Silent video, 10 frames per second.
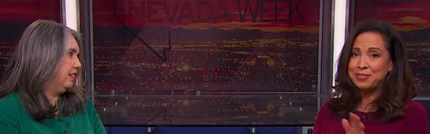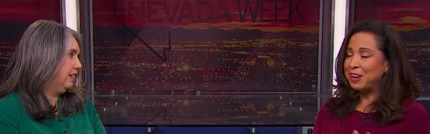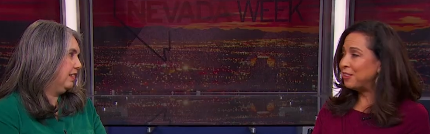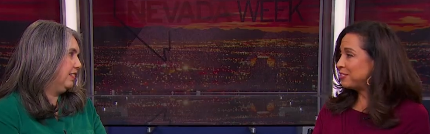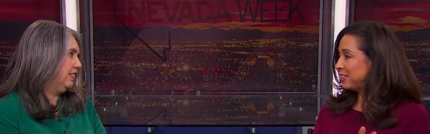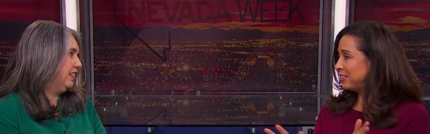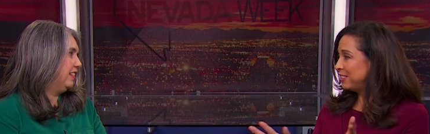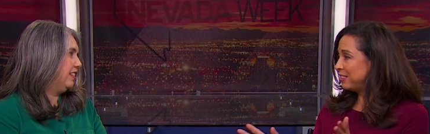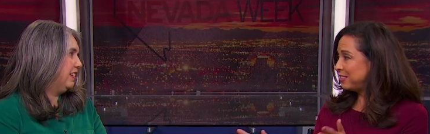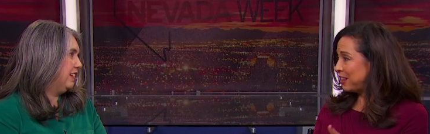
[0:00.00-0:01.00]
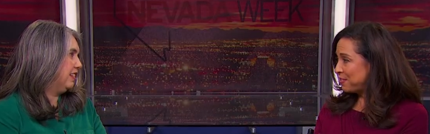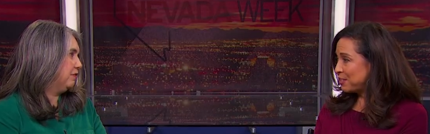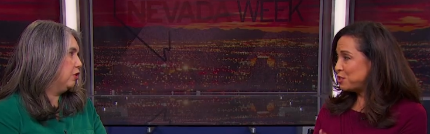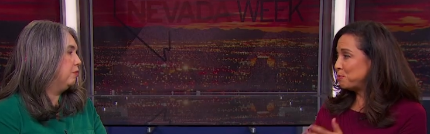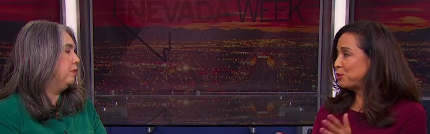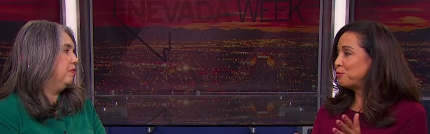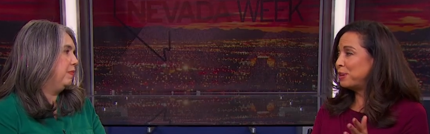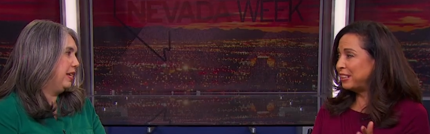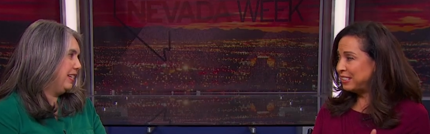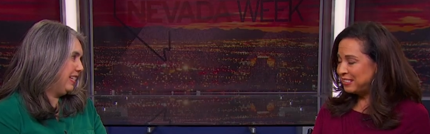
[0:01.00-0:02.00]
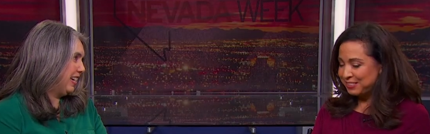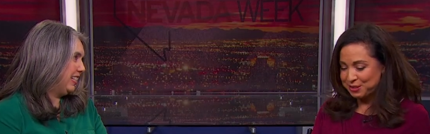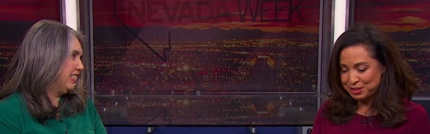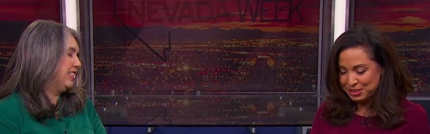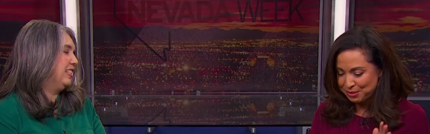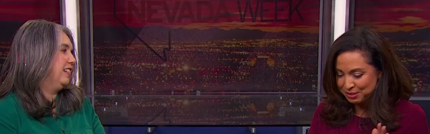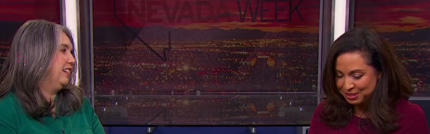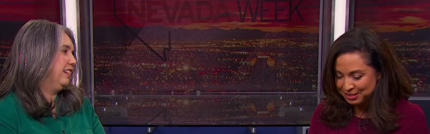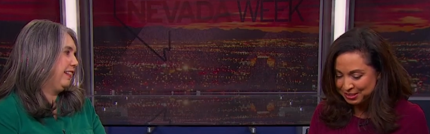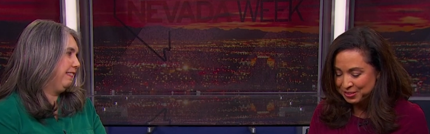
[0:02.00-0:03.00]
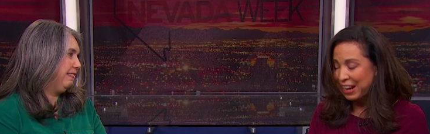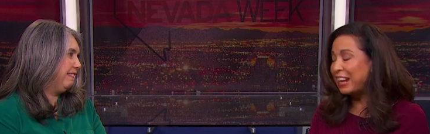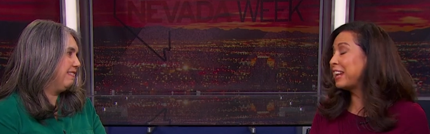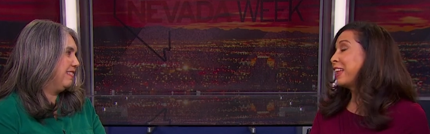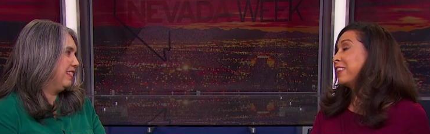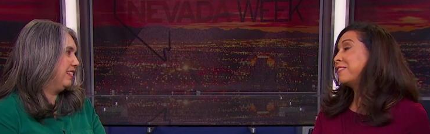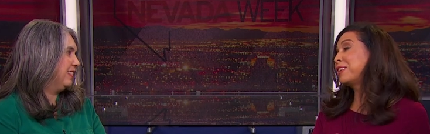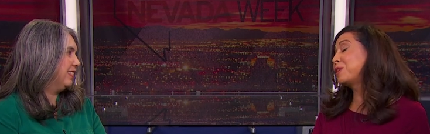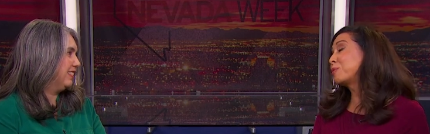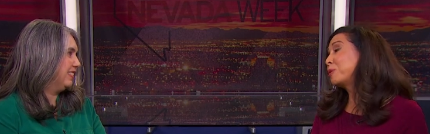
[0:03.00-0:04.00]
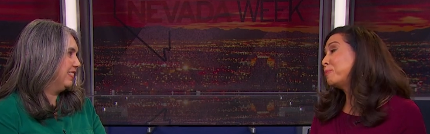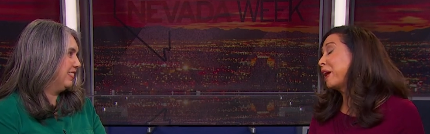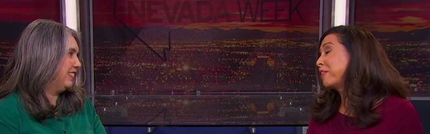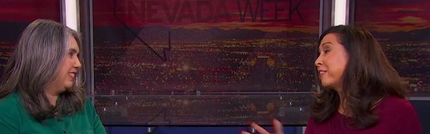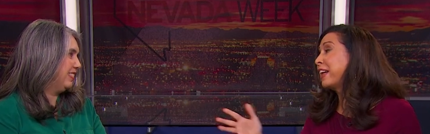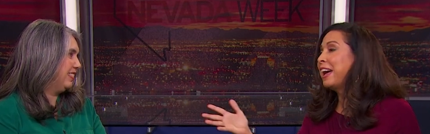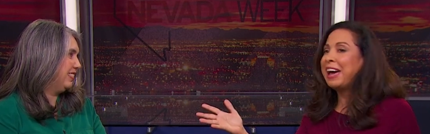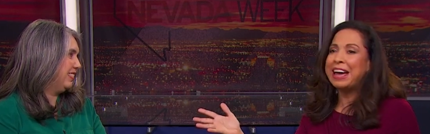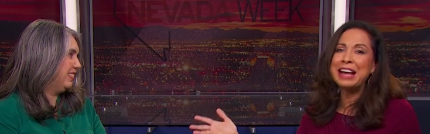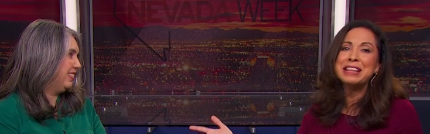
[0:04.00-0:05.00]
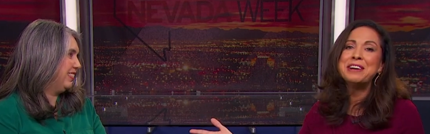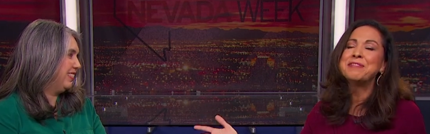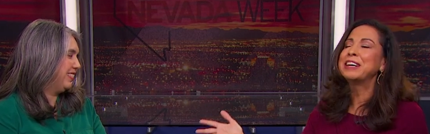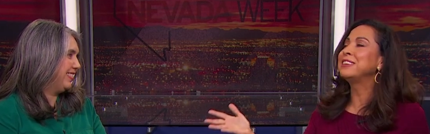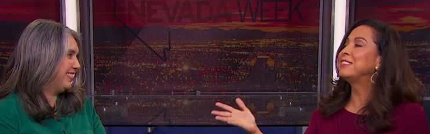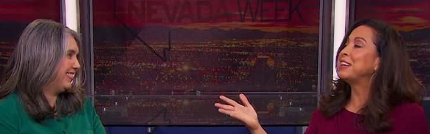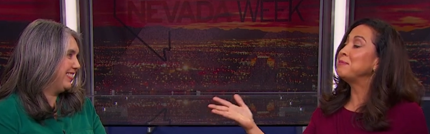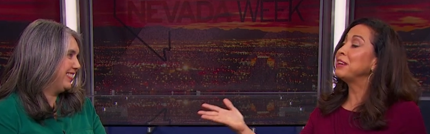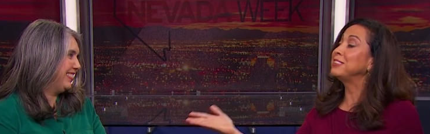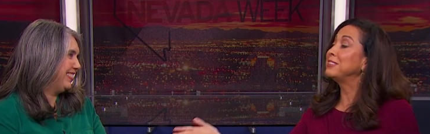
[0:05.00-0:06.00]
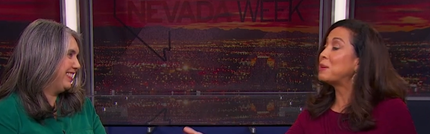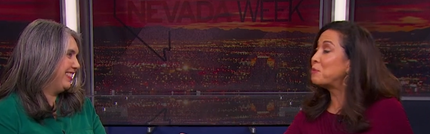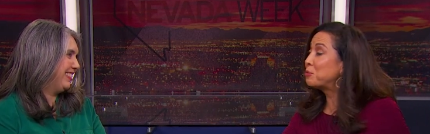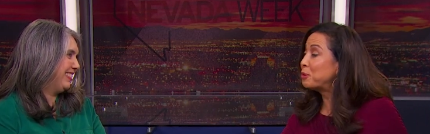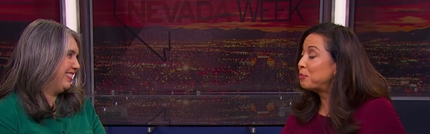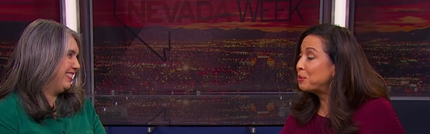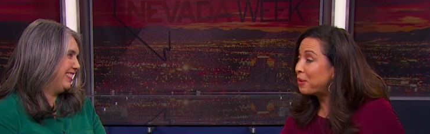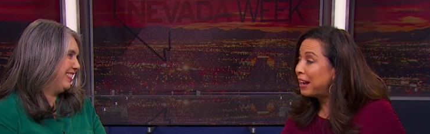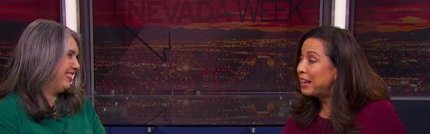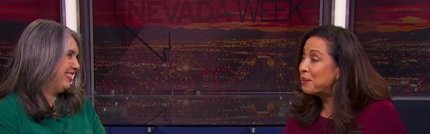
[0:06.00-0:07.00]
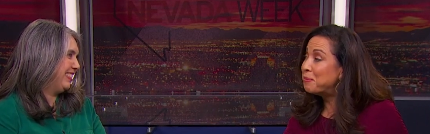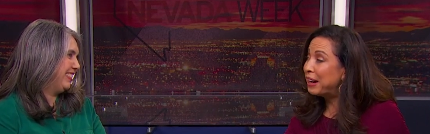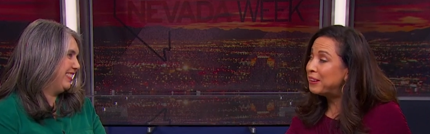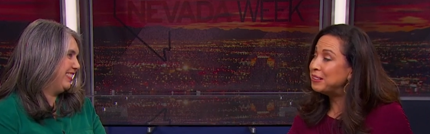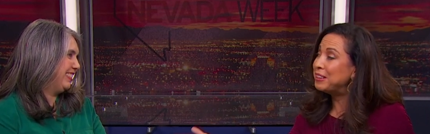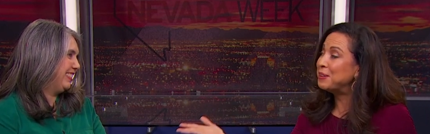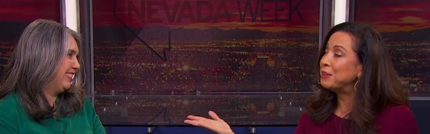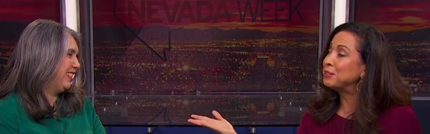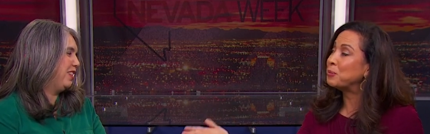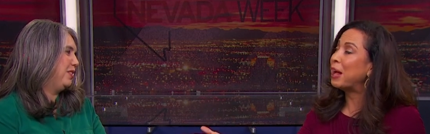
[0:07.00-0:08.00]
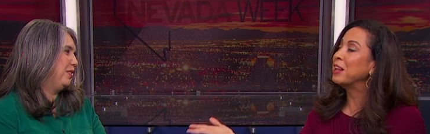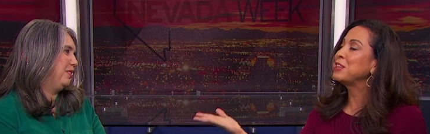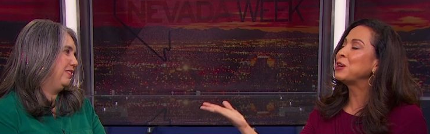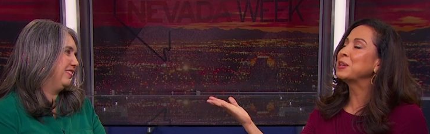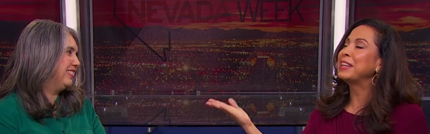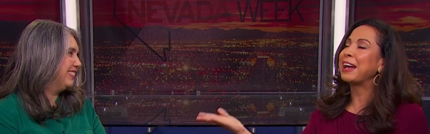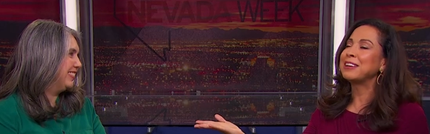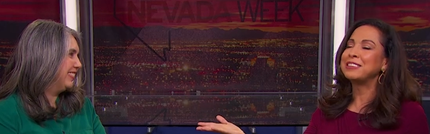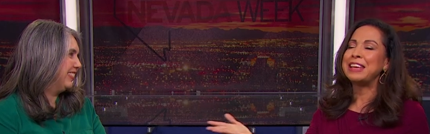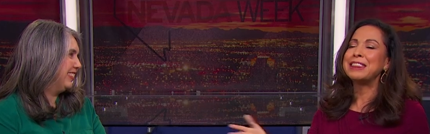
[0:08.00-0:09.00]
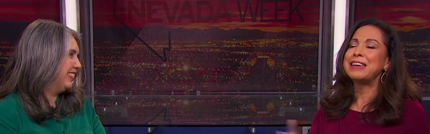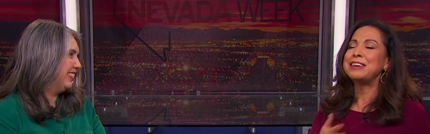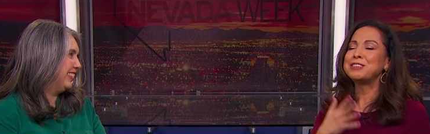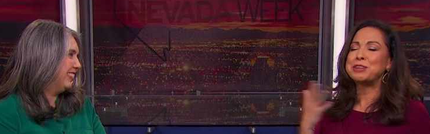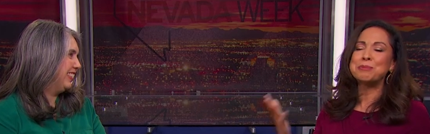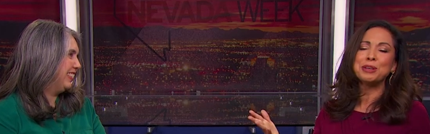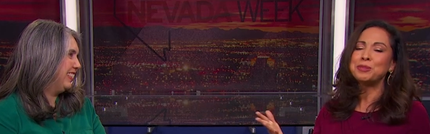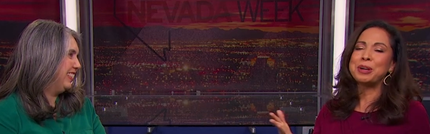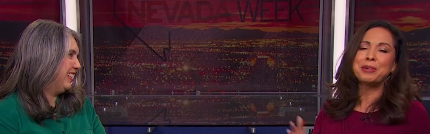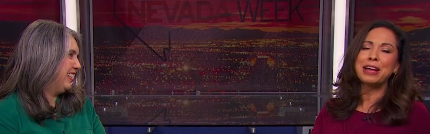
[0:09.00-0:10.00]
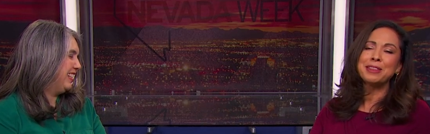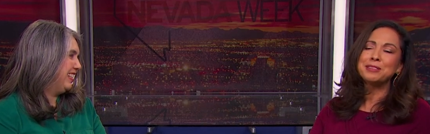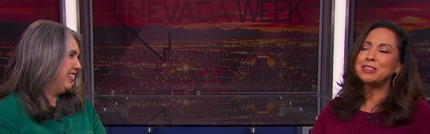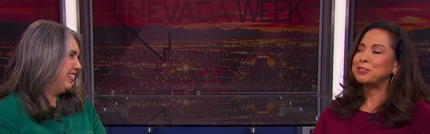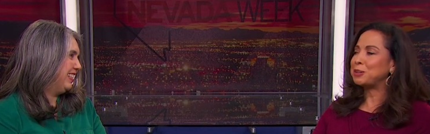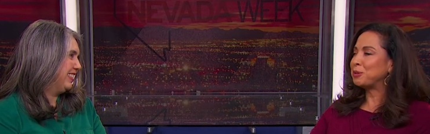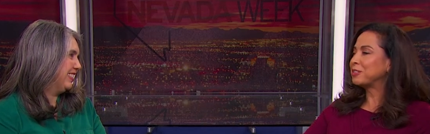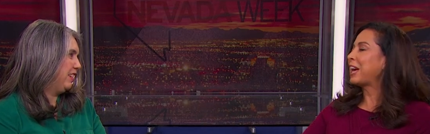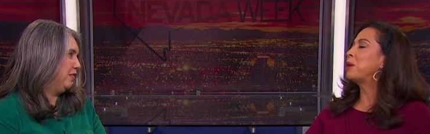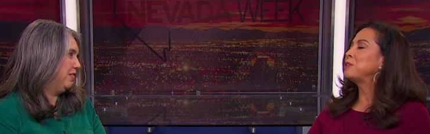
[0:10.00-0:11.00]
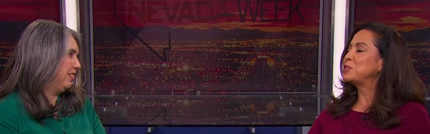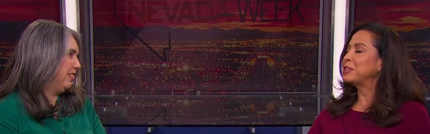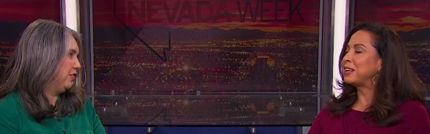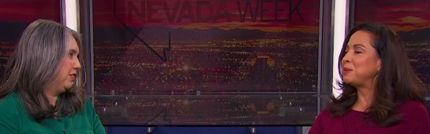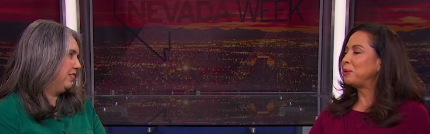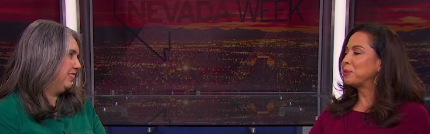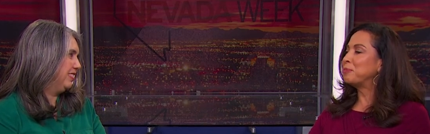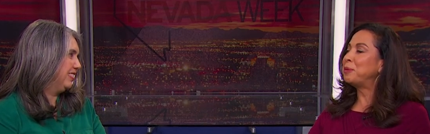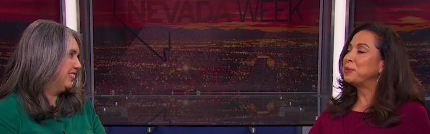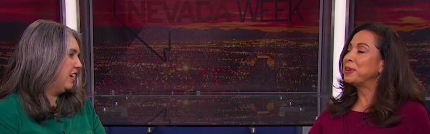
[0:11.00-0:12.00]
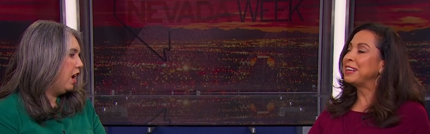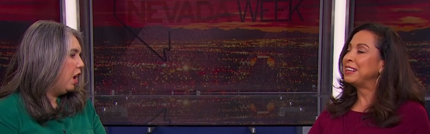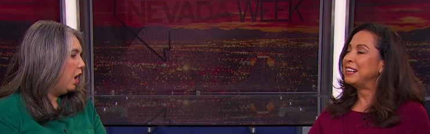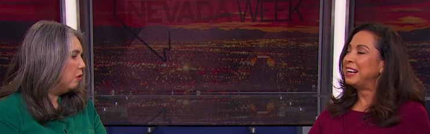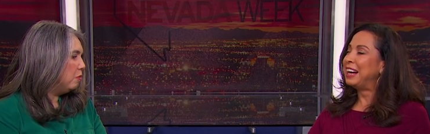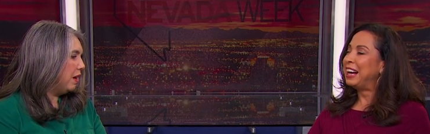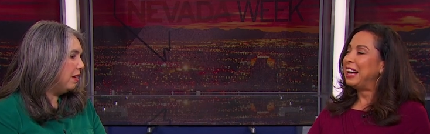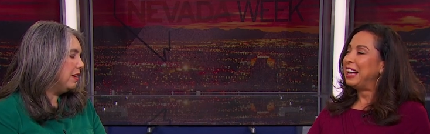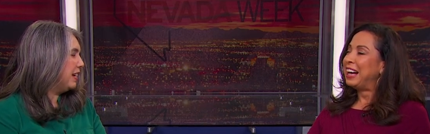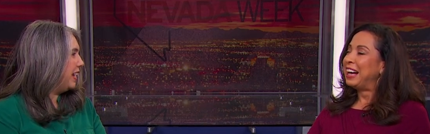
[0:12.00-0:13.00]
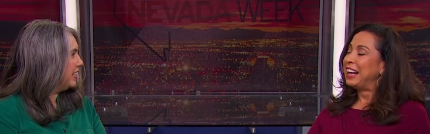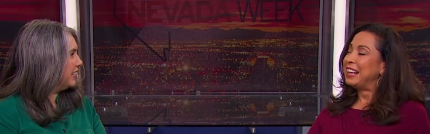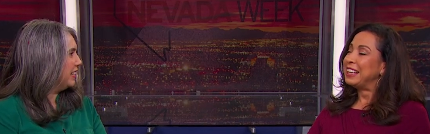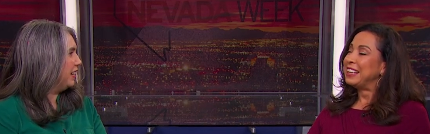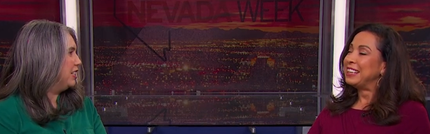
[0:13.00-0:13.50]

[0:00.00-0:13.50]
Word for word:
Speaker 1: involved in the suffrage Fridge movement. movement yes. So she was just great. And I love that you wrote about her. And I love that someday someone will be writing about you as well, oh. your legacy in the history books. When I write those history books, how oh, would you gosh. like to be remembered?
Speaker 2: well, I guess I'd